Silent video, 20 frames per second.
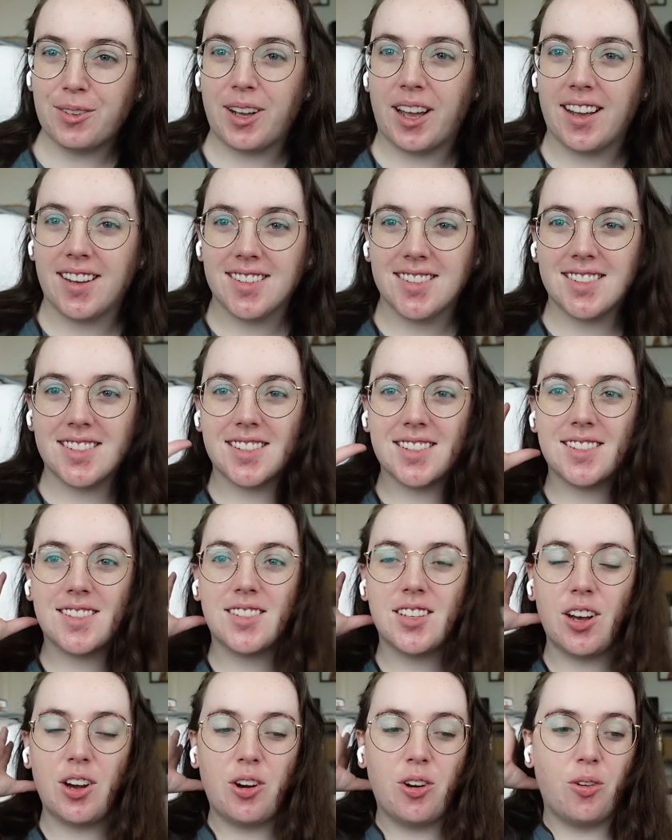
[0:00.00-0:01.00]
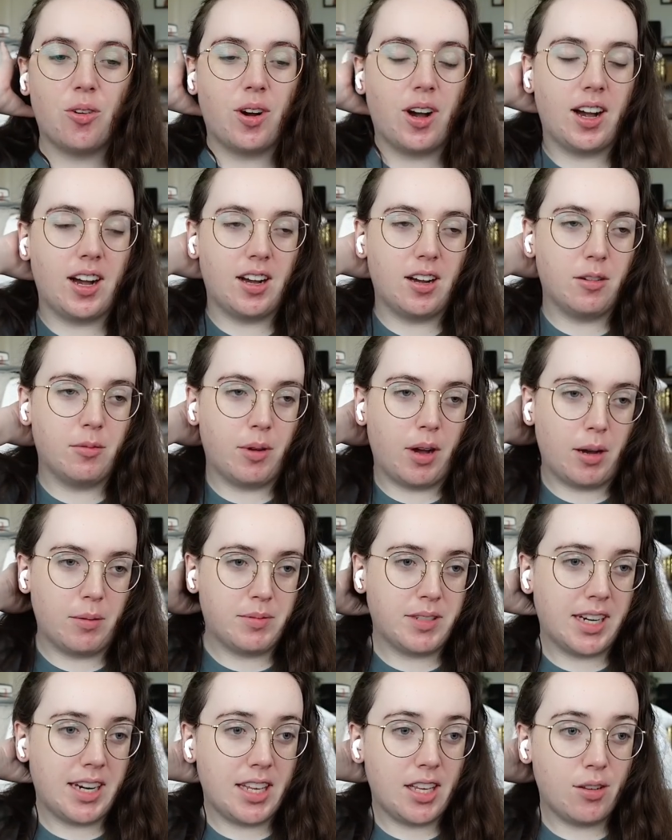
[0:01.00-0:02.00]
guys, so
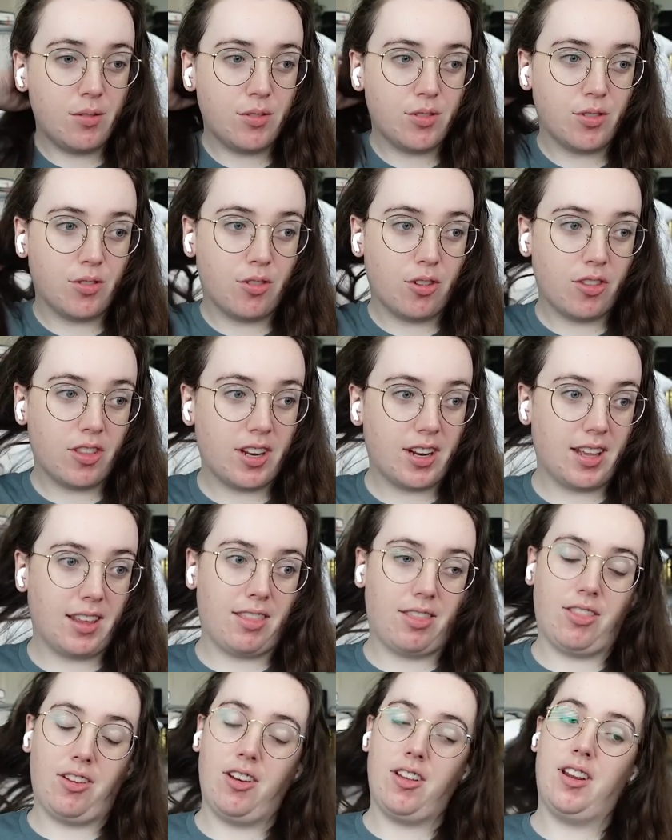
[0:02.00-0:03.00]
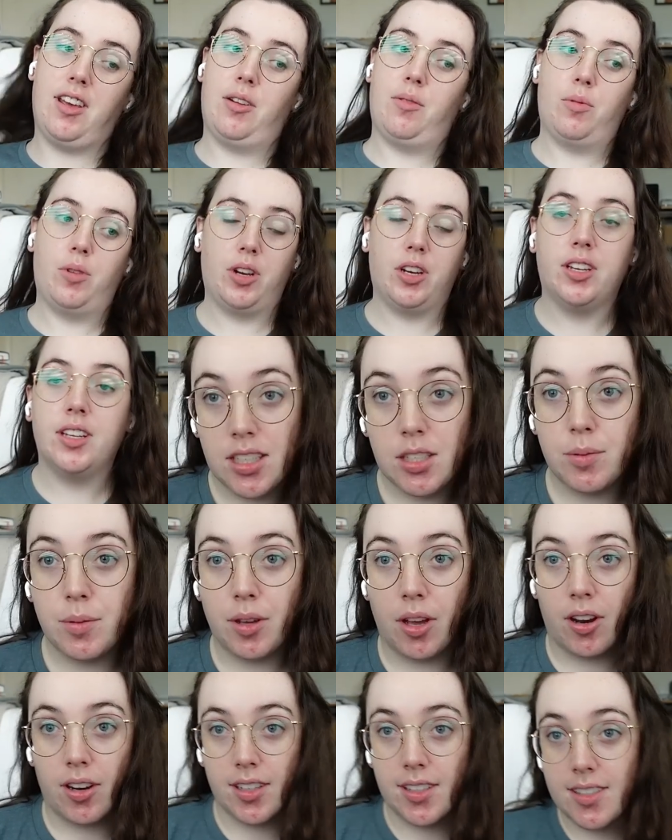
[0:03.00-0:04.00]
updating you sooner than I thought I would. To be
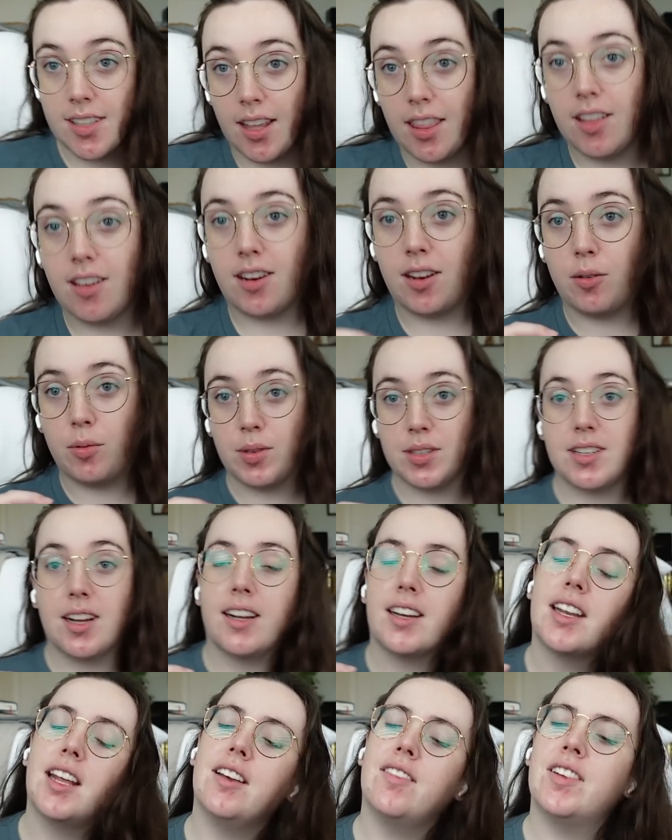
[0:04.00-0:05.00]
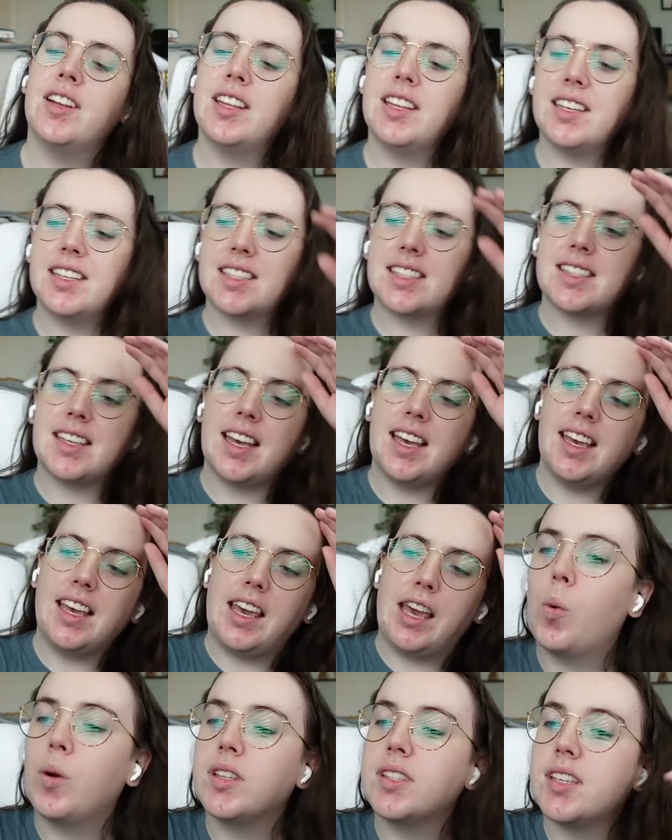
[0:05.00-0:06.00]
honest, I thought I was not gonna have anything to
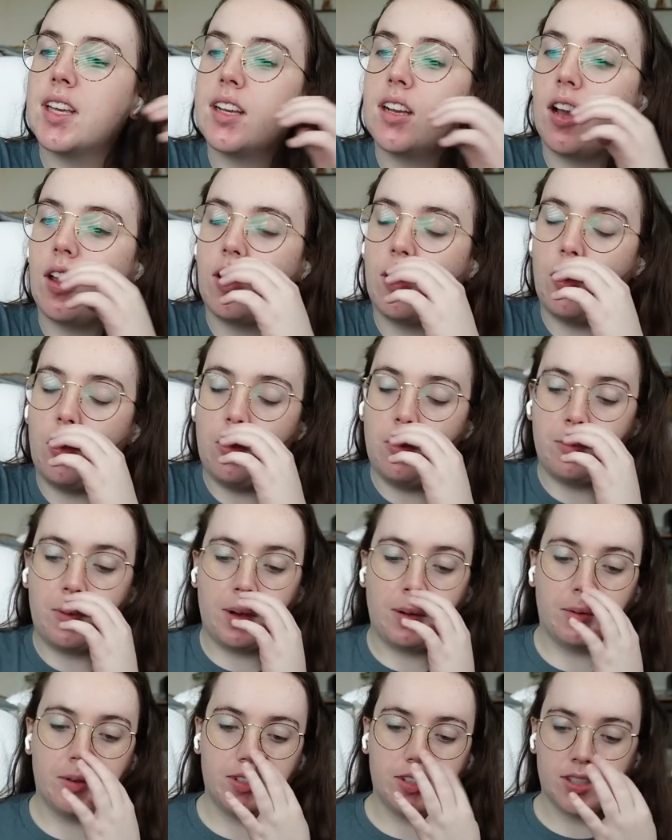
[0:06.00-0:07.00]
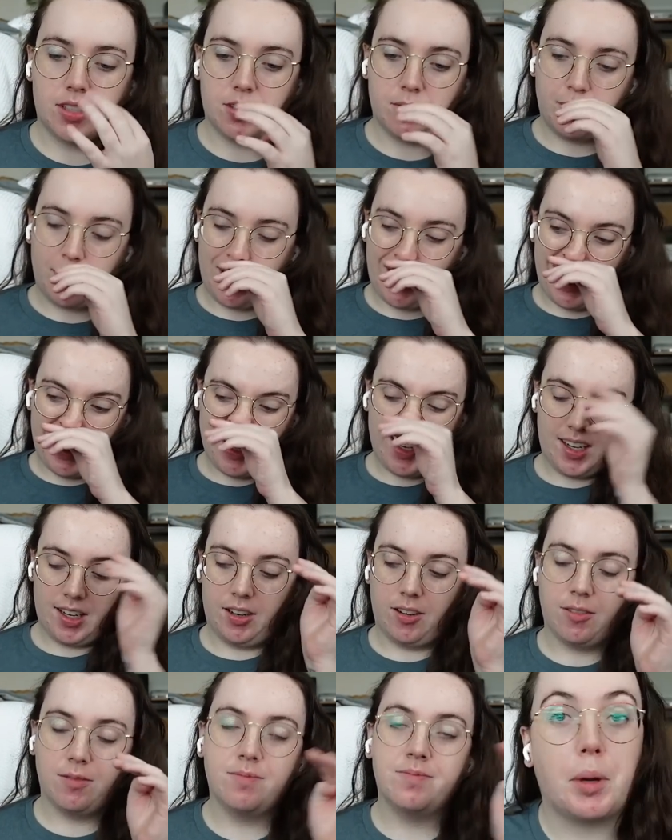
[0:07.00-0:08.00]
say. Once I got home, I would just be, you
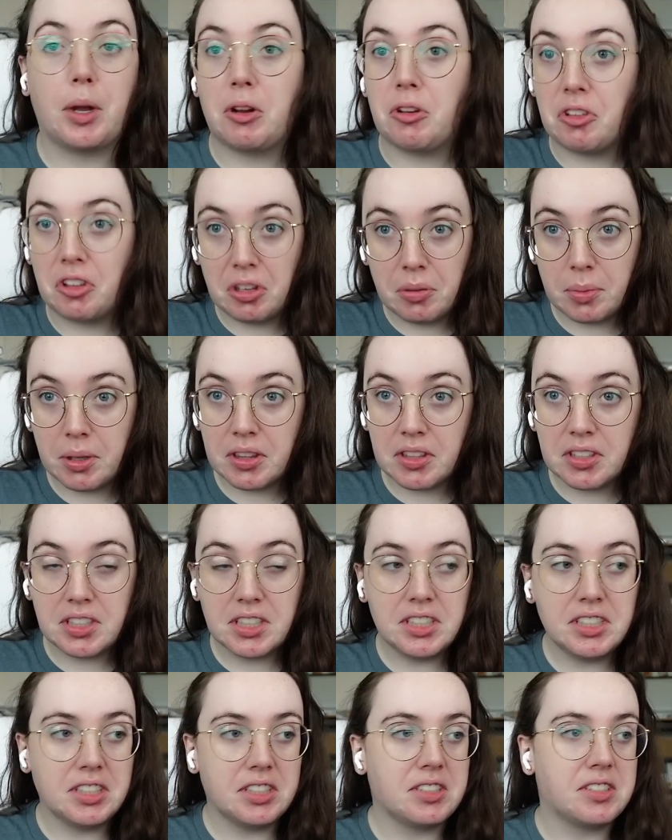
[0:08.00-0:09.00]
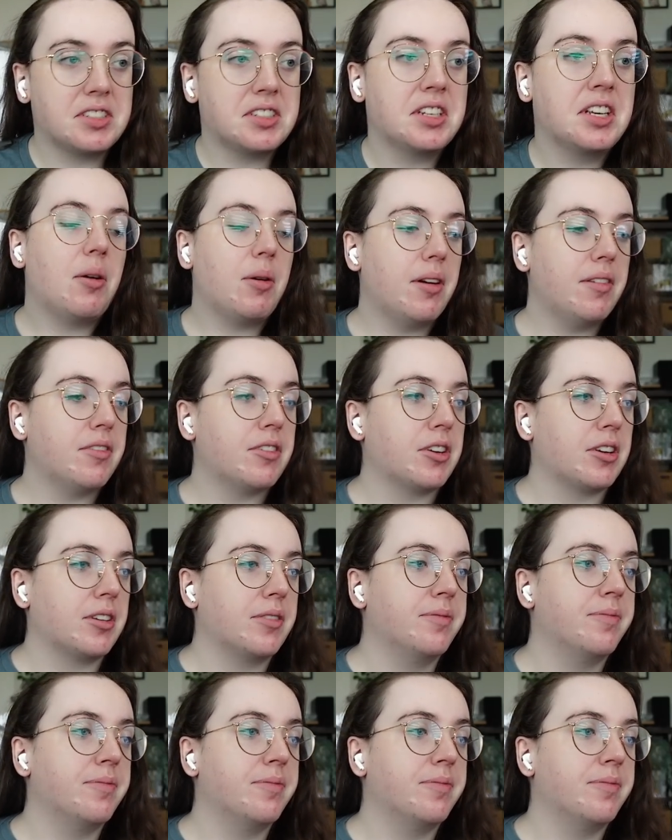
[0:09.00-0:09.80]
know, spiraling about the dentist. However,